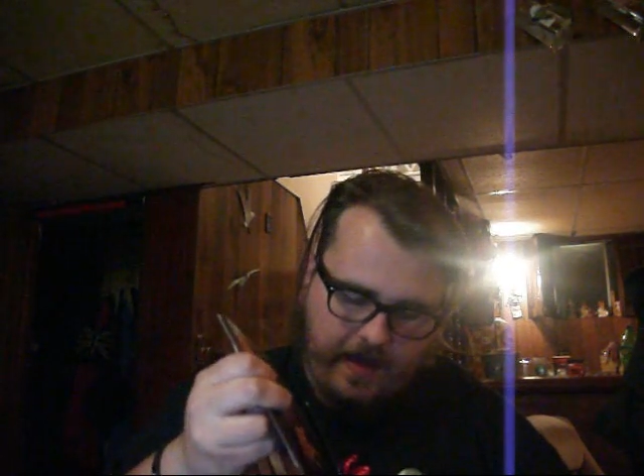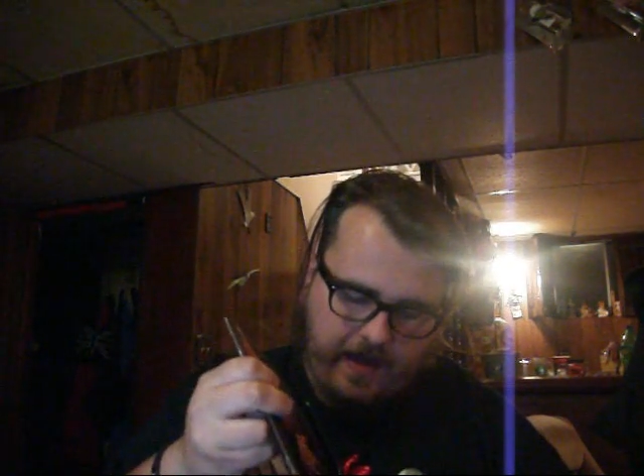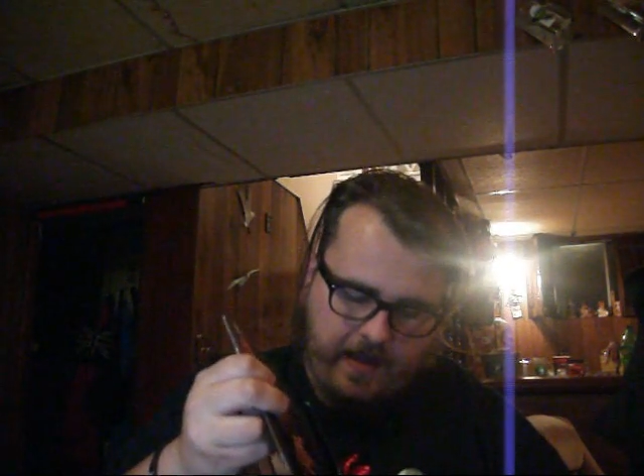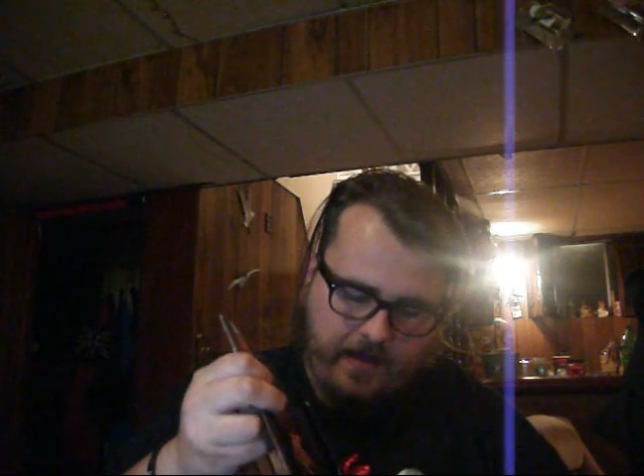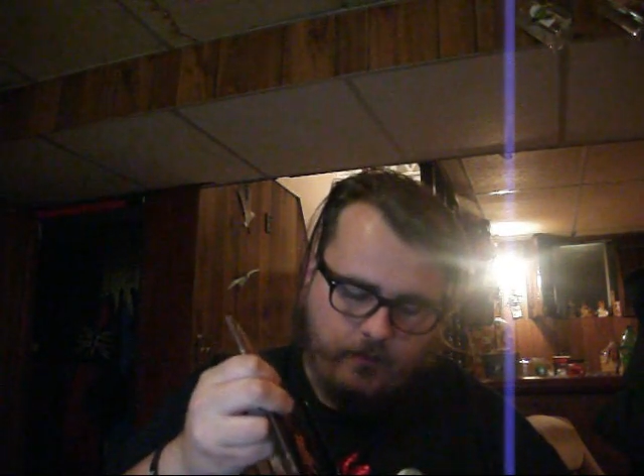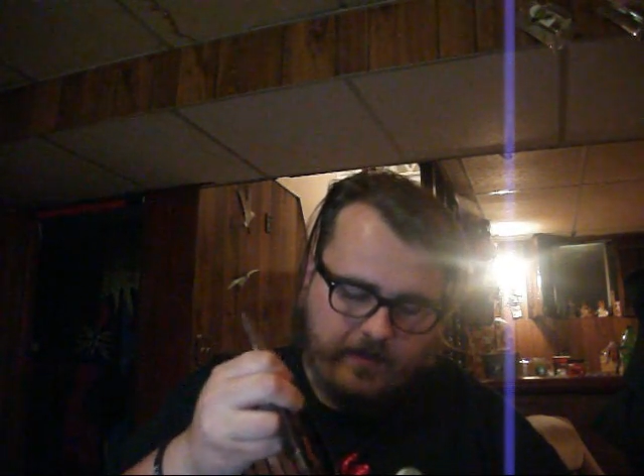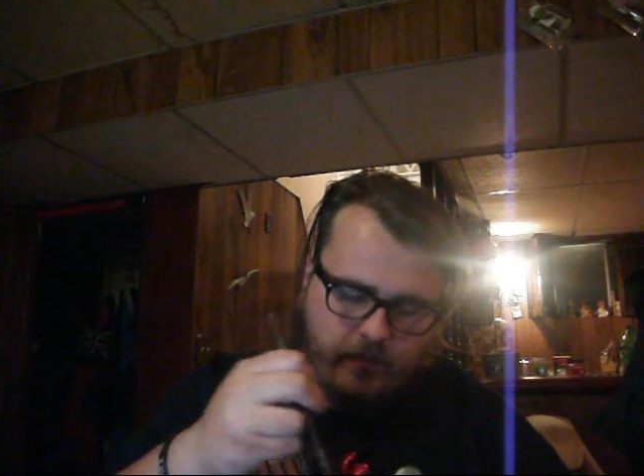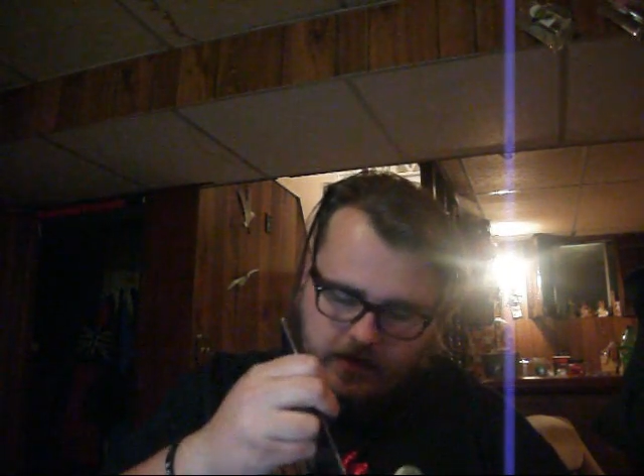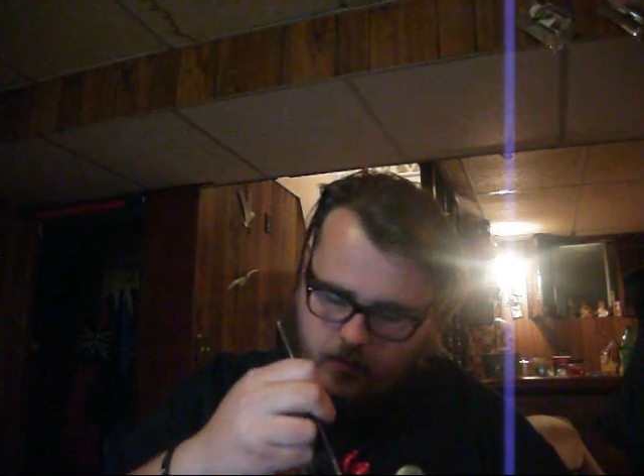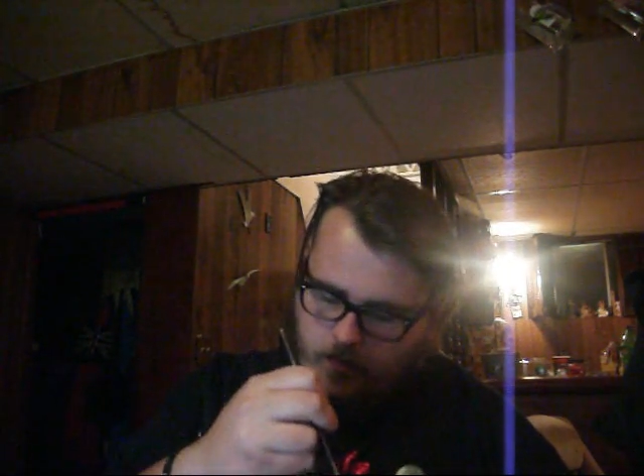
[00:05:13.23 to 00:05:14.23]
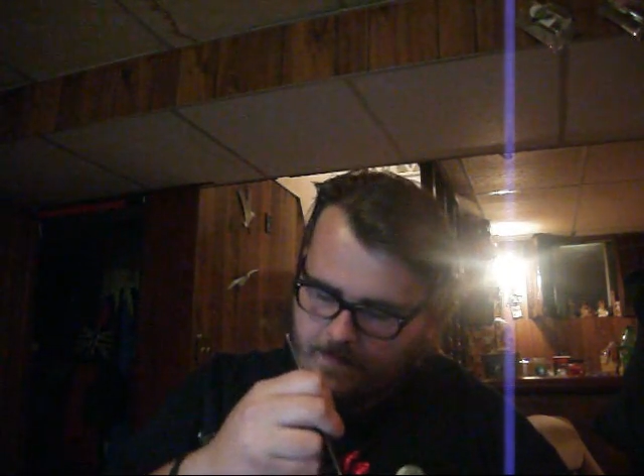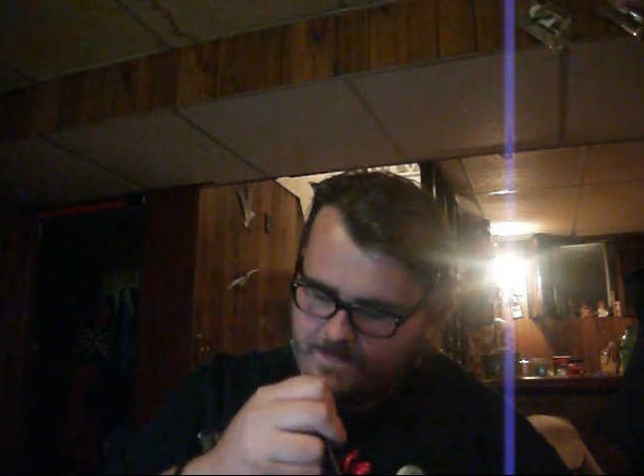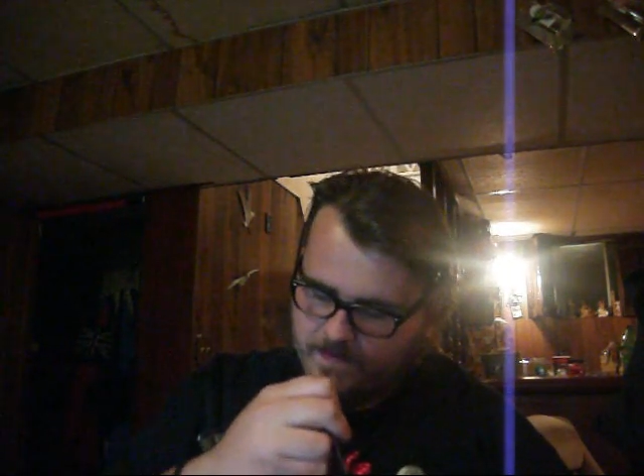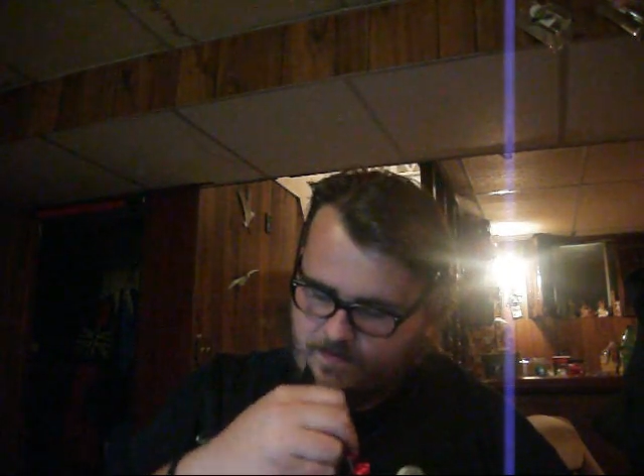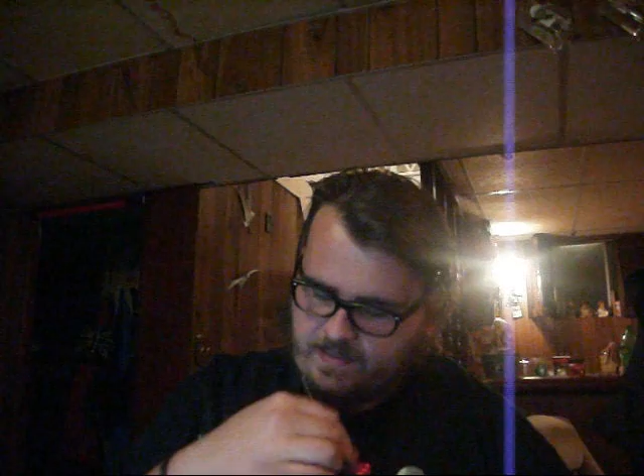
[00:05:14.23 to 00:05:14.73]
And what's really cool
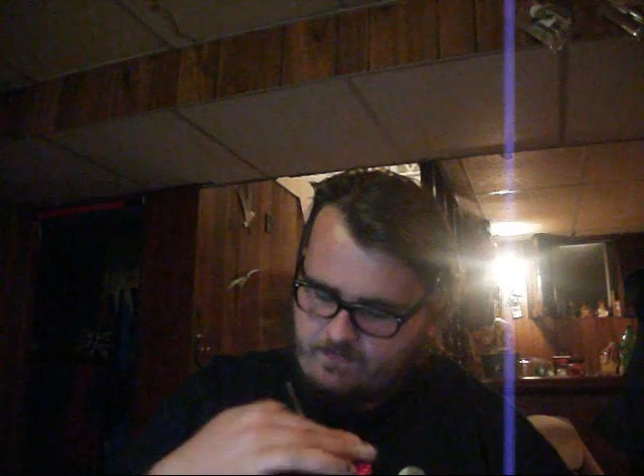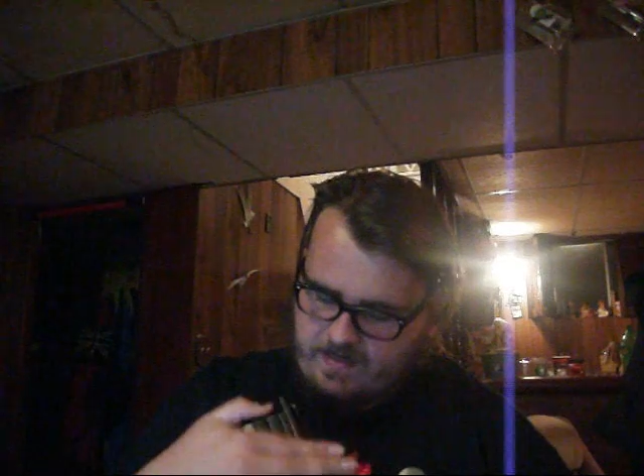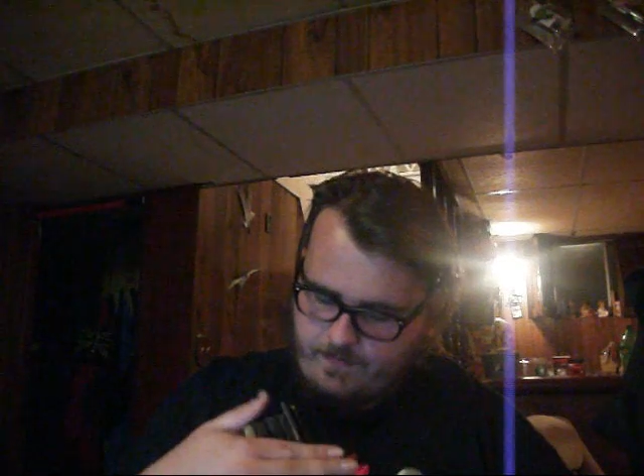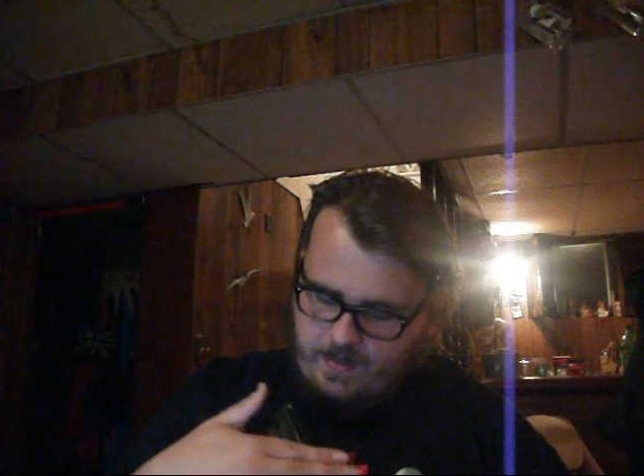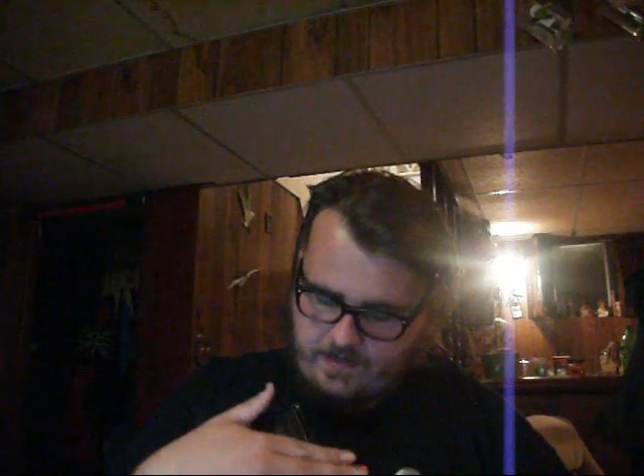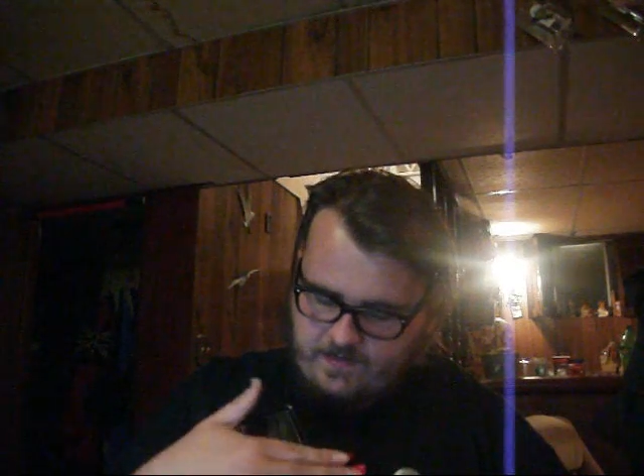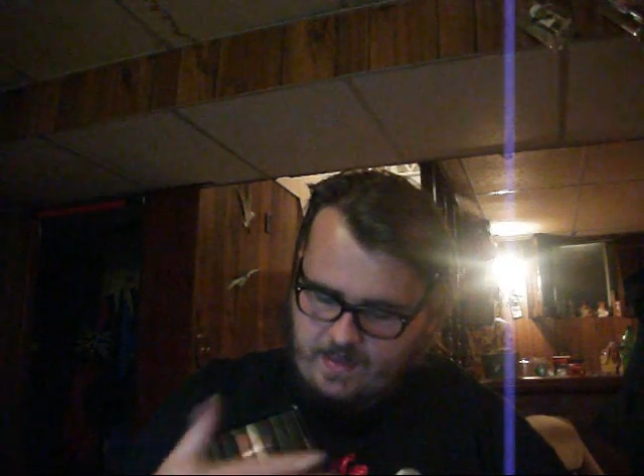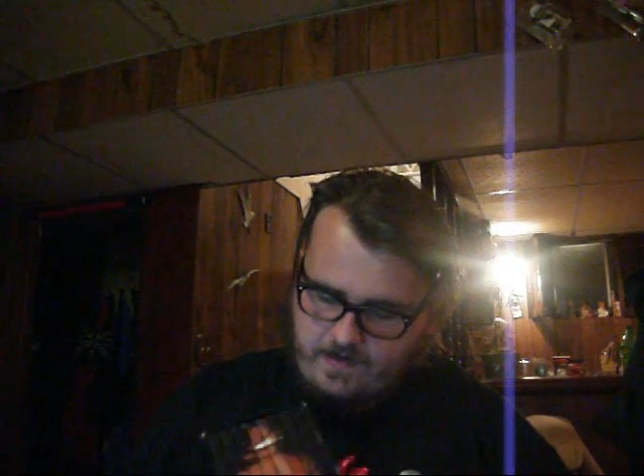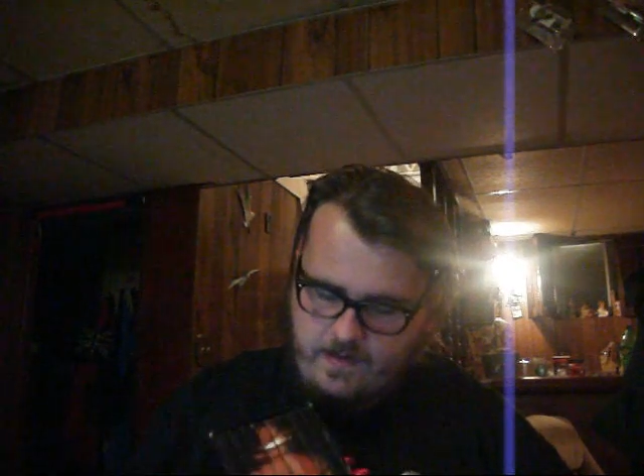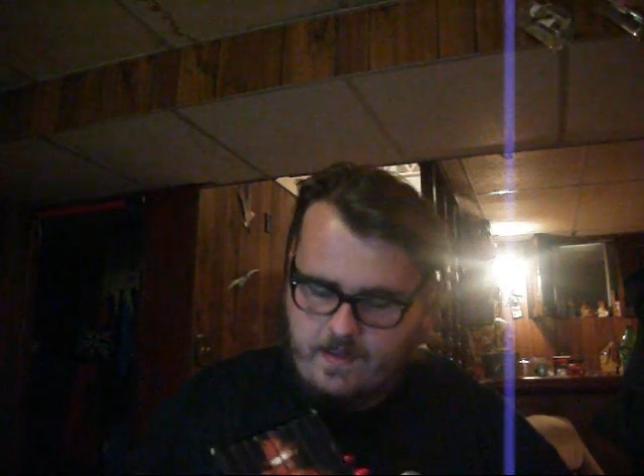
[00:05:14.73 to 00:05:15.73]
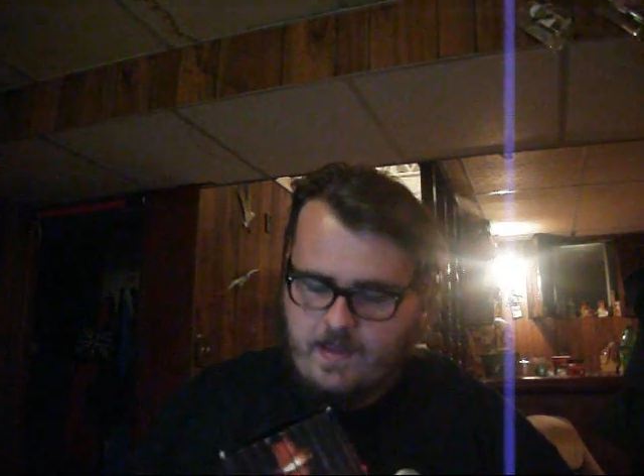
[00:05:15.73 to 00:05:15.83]
about this DVD box set